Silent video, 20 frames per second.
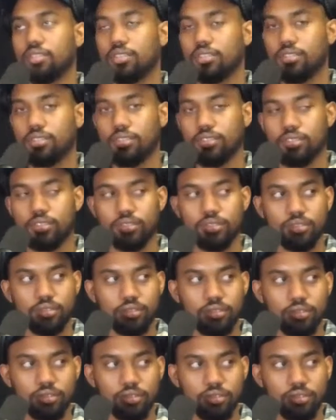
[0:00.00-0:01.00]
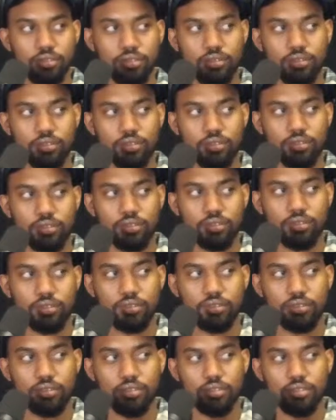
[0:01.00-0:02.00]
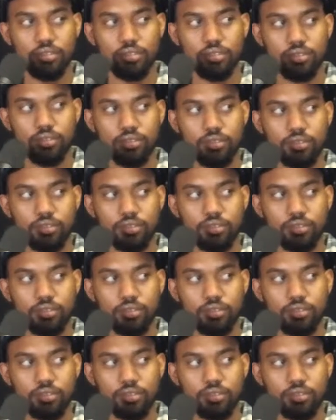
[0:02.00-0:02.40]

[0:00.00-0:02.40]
[no speech]